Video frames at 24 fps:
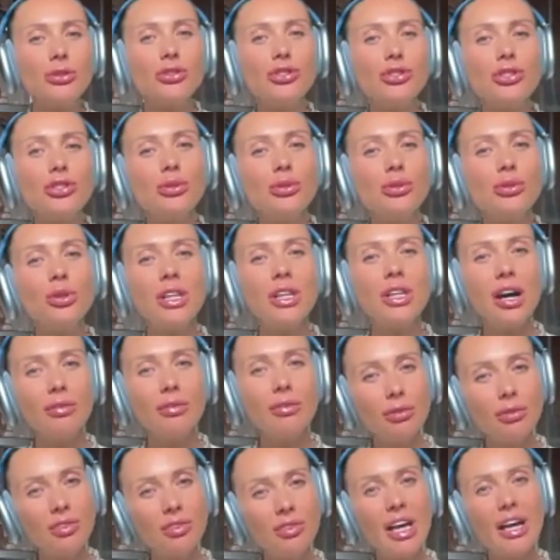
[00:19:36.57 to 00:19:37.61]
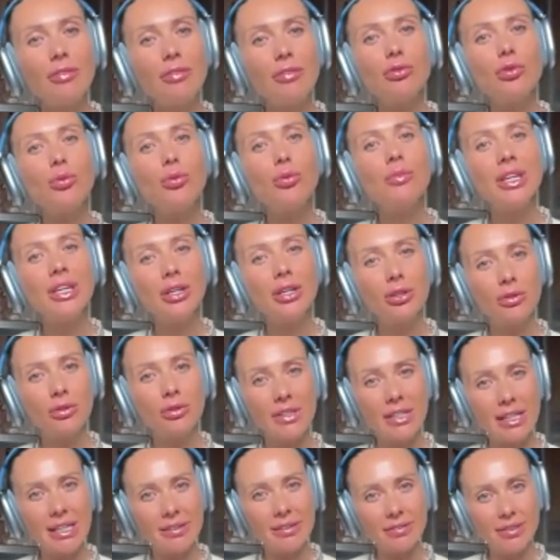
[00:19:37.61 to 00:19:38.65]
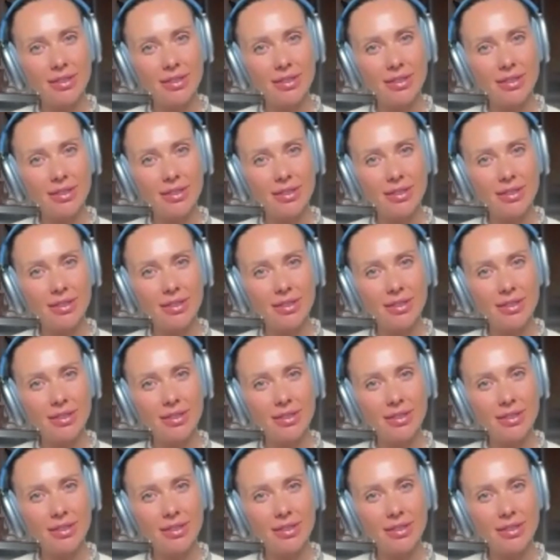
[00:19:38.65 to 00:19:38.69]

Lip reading: new love of life or meaning of life.